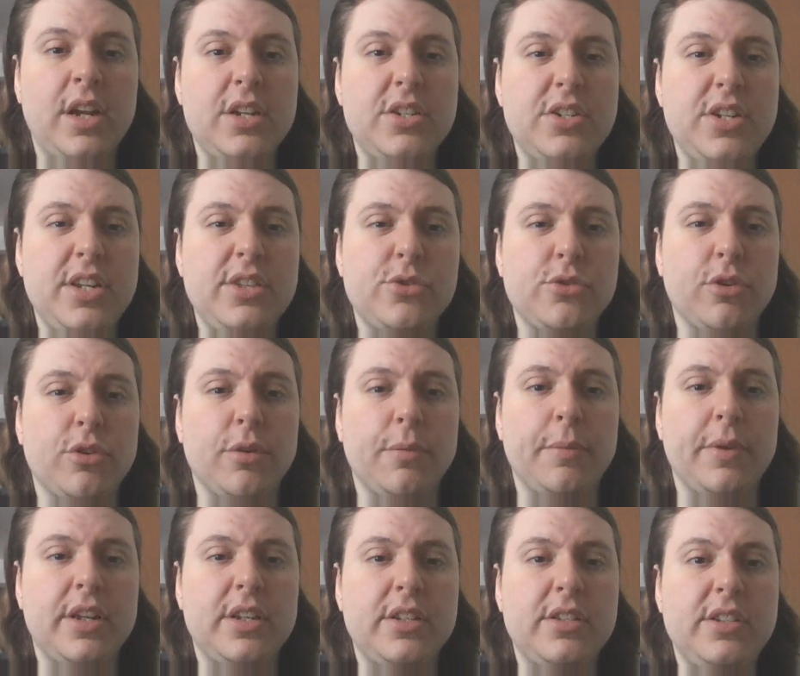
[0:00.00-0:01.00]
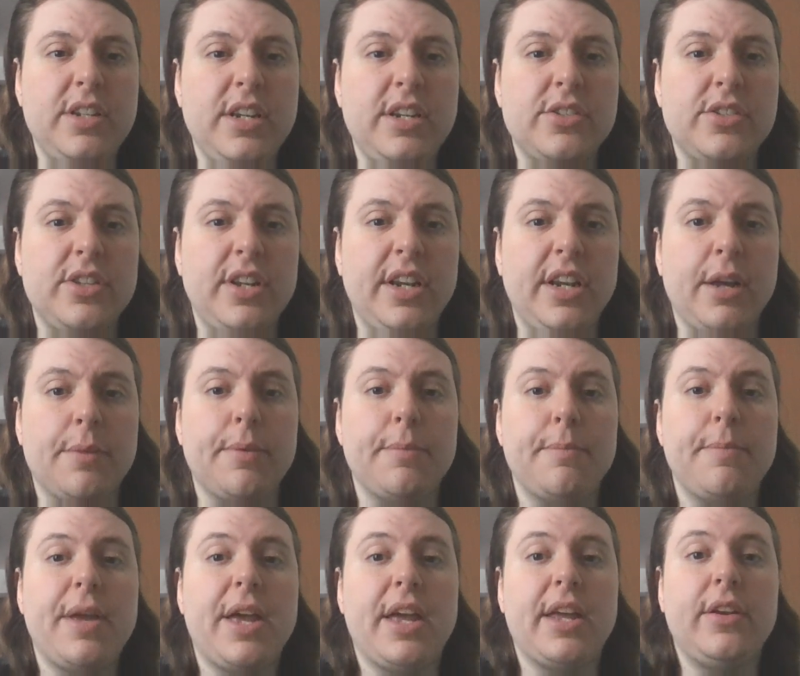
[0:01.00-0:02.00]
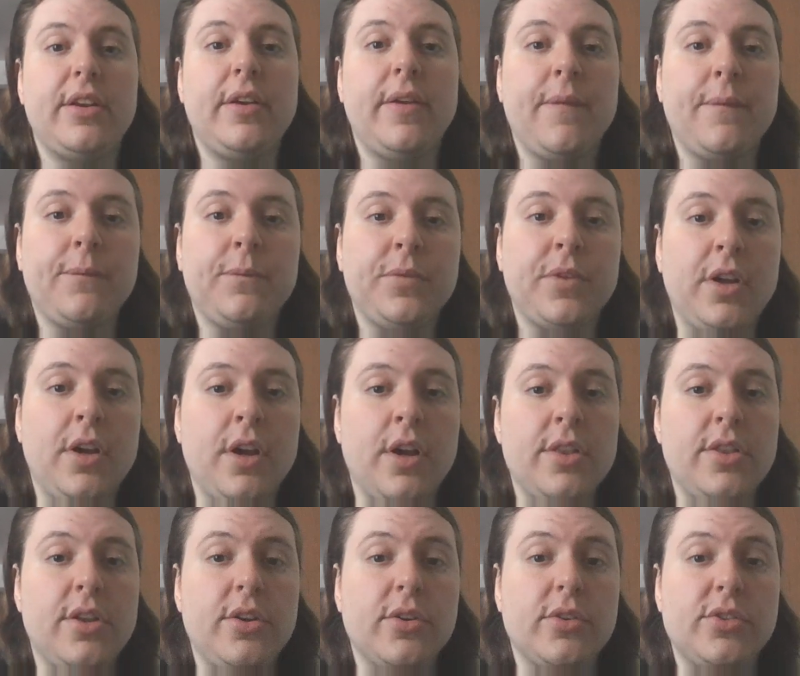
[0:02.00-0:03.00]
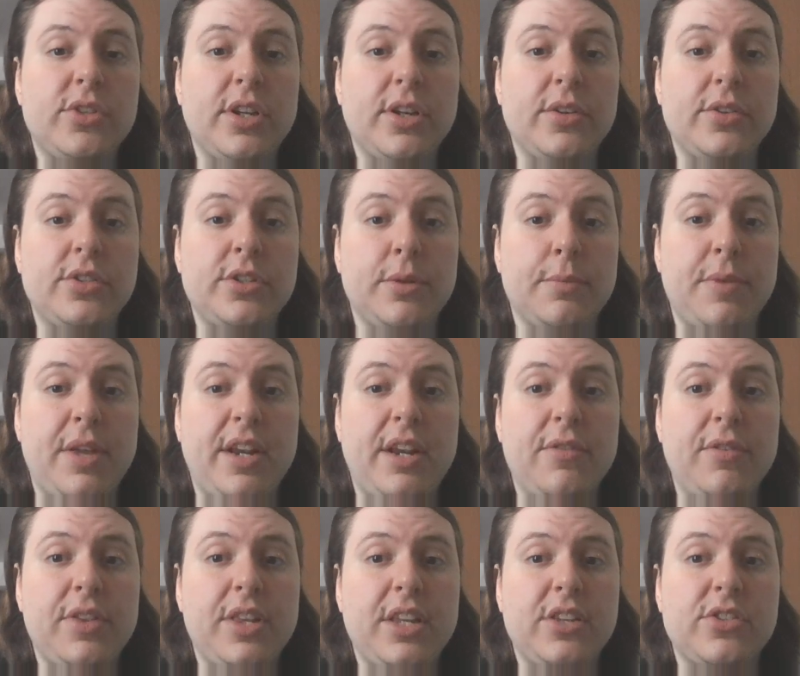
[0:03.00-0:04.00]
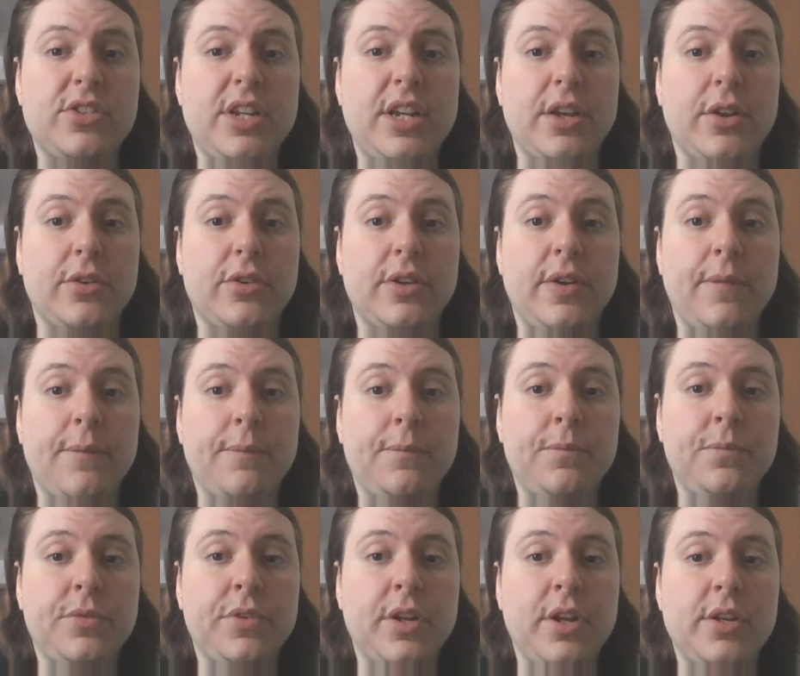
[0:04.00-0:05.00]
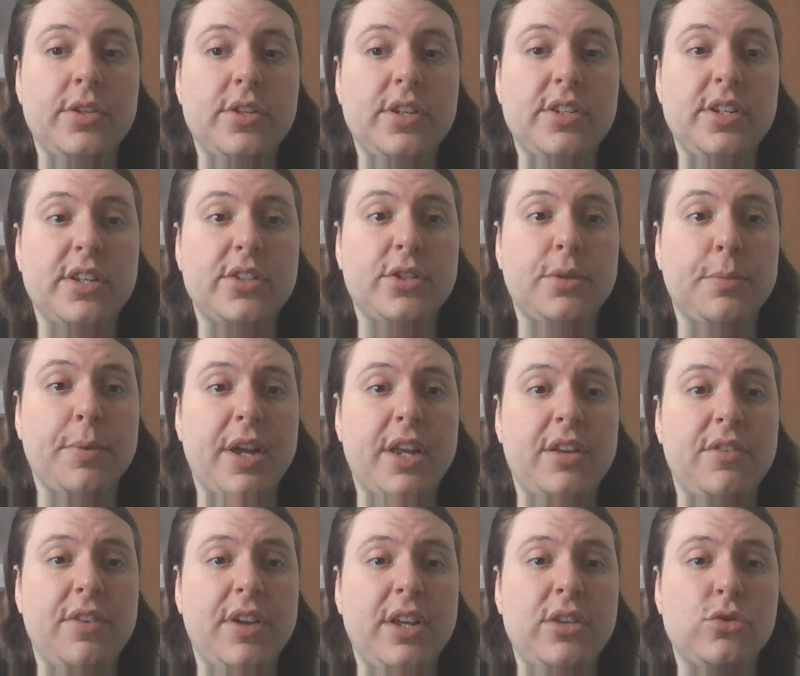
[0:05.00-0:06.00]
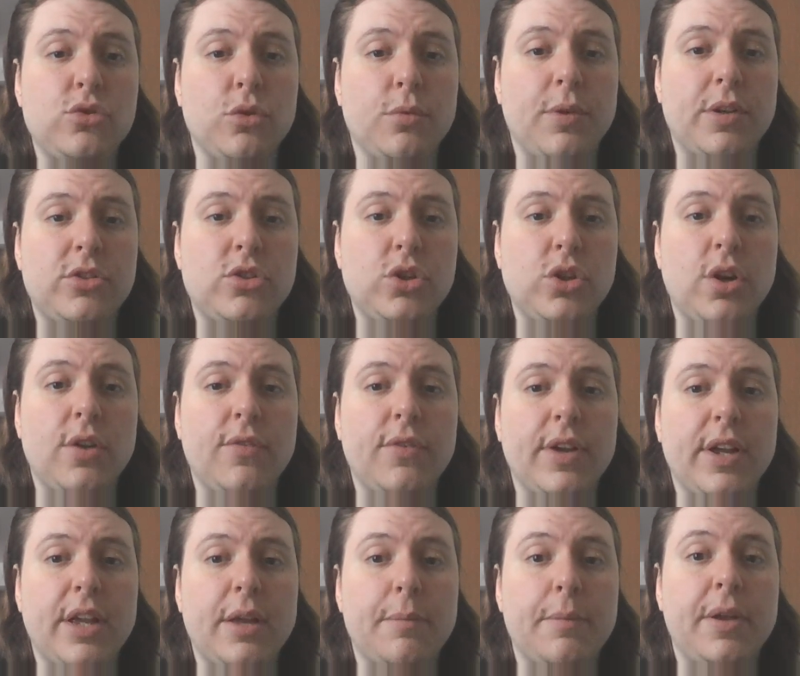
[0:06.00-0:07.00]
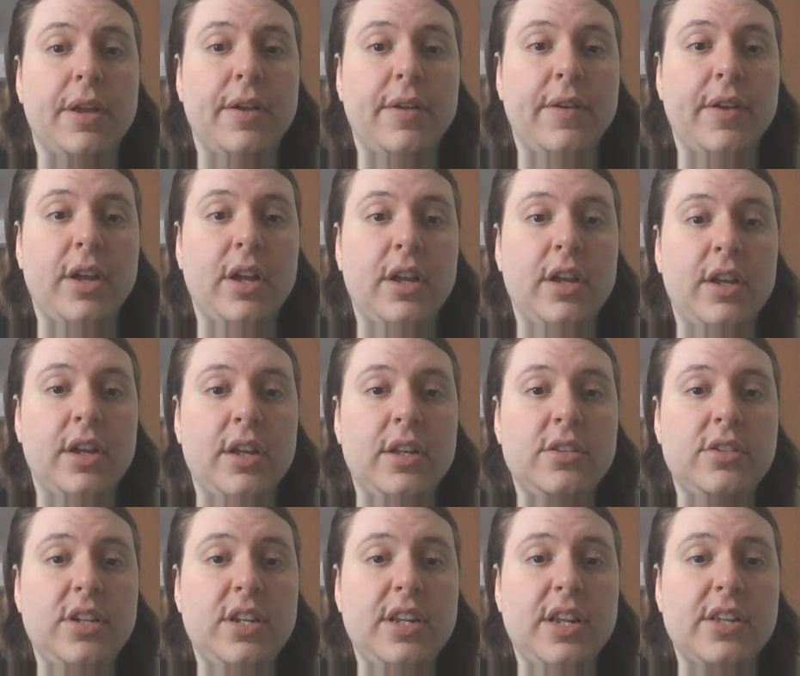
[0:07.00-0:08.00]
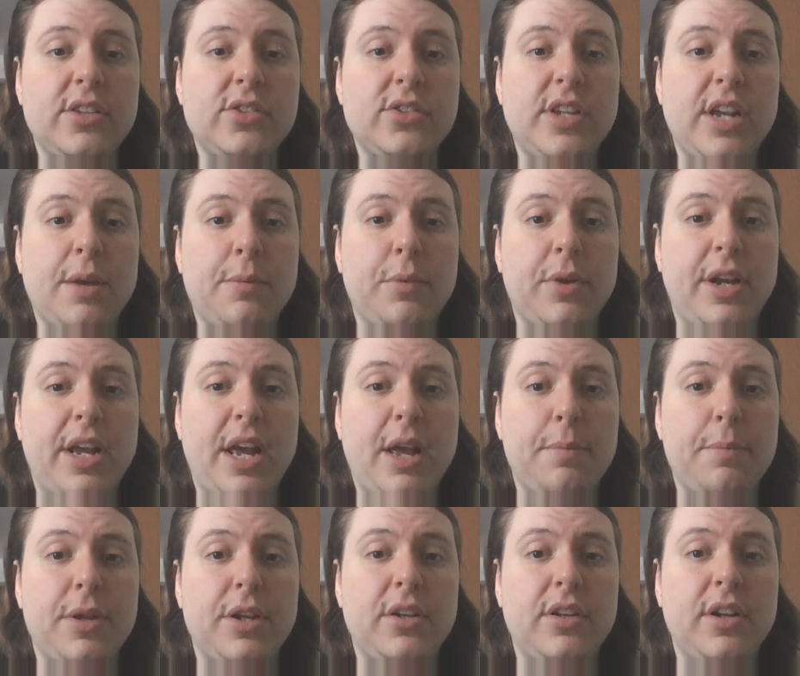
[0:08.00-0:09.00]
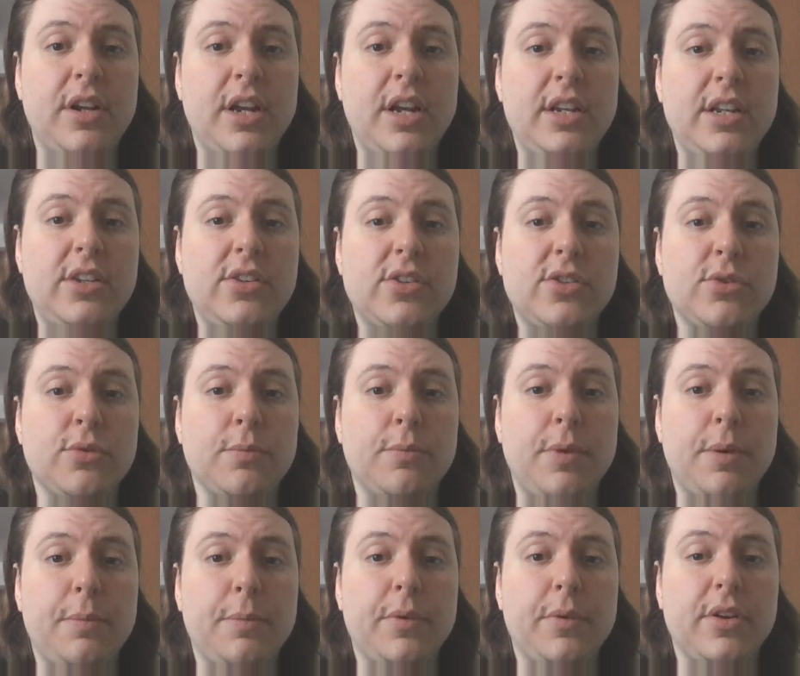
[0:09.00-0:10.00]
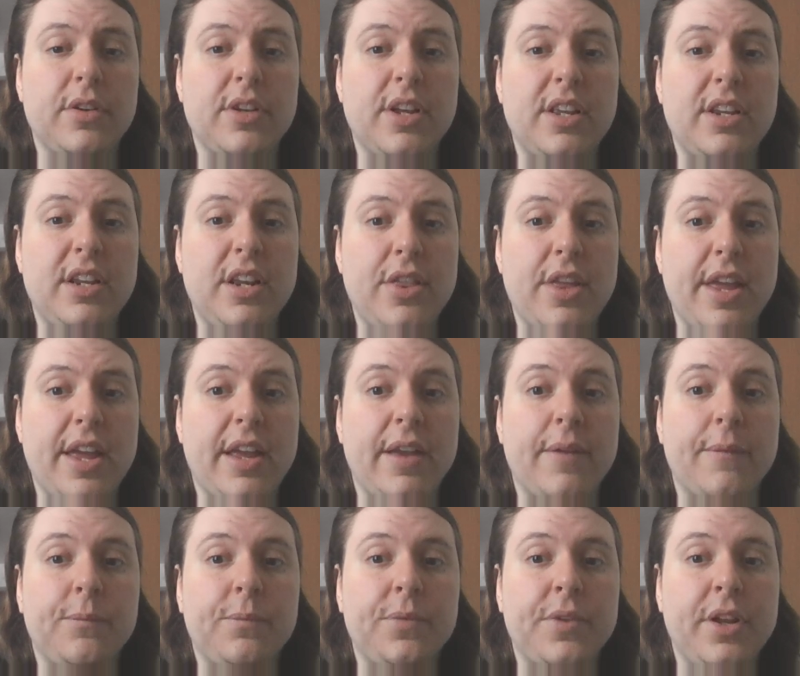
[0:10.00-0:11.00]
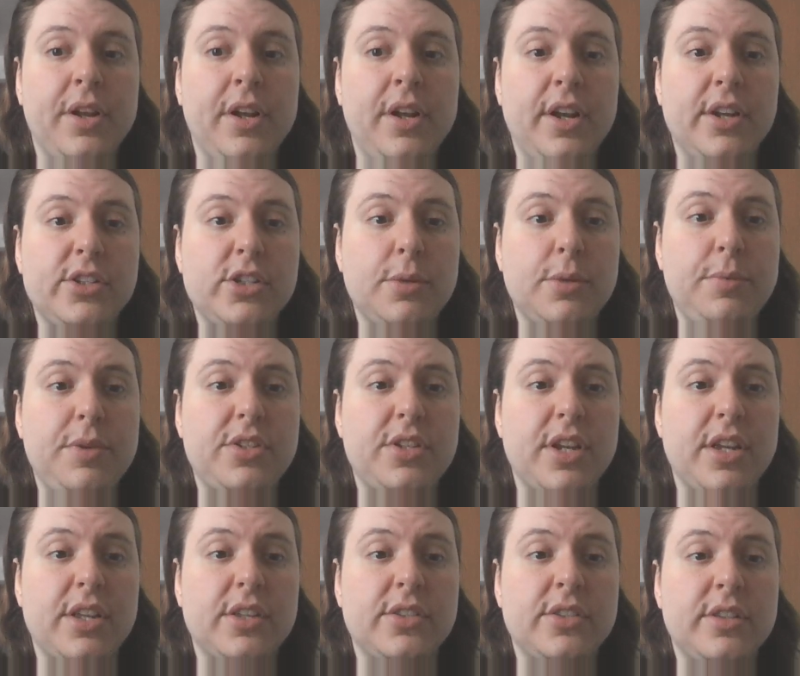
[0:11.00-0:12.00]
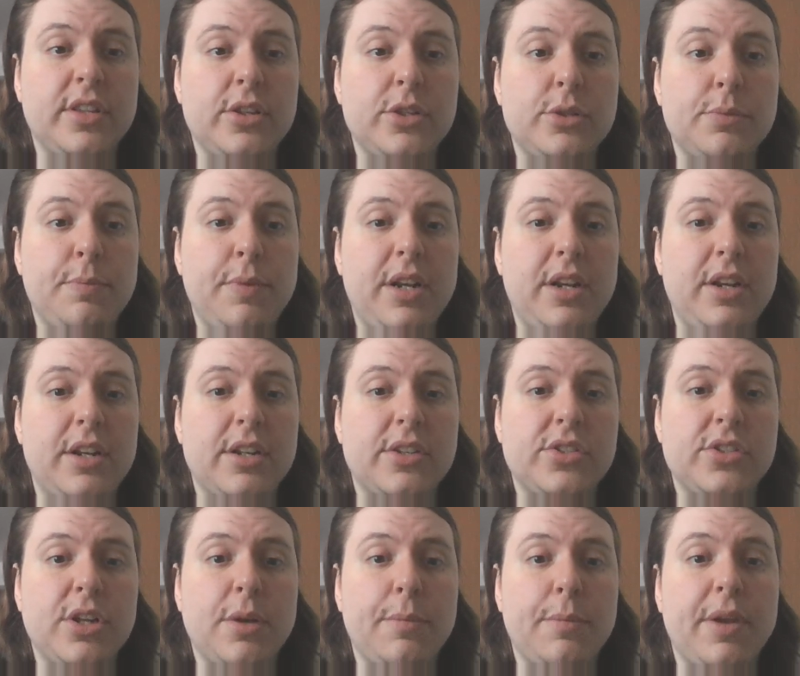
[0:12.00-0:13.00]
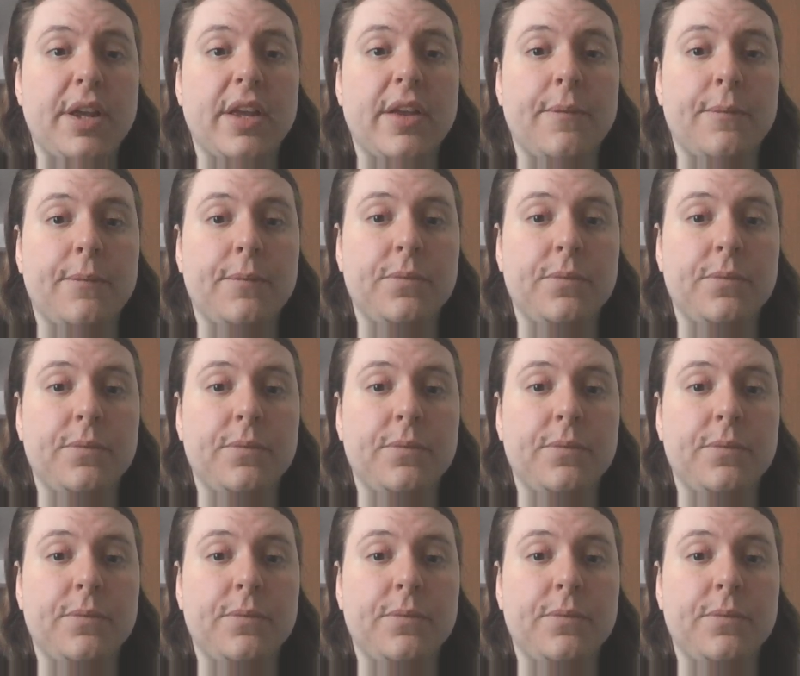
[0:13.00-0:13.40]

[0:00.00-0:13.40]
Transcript: In Dean's room, Dean is sitting up in bed. Leonard tells him that everything's healed. Says he has some kind of angel watching over him. Dean asks Sam what happened, and he doesn't remember anything, except he says this pit in his stomach.